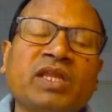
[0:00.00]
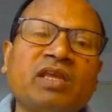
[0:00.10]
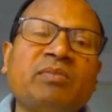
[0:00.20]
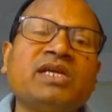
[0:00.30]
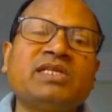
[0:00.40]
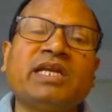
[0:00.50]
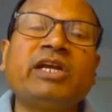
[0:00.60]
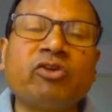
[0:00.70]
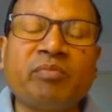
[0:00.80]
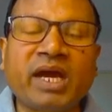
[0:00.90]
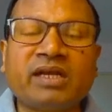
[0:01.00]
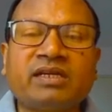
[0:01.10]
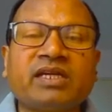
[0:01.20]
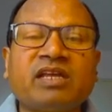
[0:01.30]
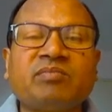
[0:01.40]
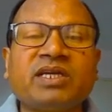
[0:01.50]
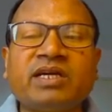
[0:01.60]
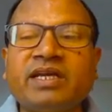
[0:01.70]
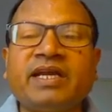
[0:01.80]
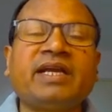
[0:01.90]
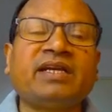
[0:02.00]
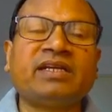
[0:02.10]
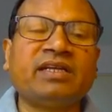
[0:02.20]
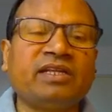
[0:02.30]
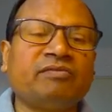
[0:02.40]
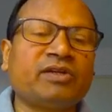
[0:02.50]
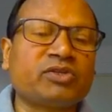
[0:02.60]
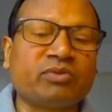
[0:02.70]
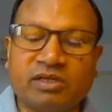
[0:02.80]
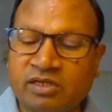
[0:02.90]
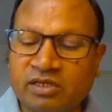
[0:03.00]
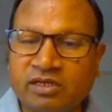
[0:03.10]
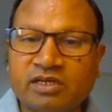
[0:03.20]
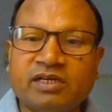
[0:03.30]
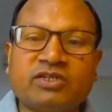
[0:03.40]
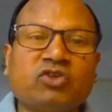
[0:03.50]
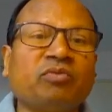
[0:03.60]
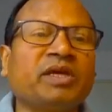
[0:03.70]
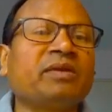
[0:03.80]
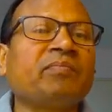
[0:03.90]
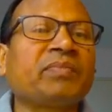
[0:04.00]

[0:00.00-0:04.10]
imaginative manner can be created in the virtual domain.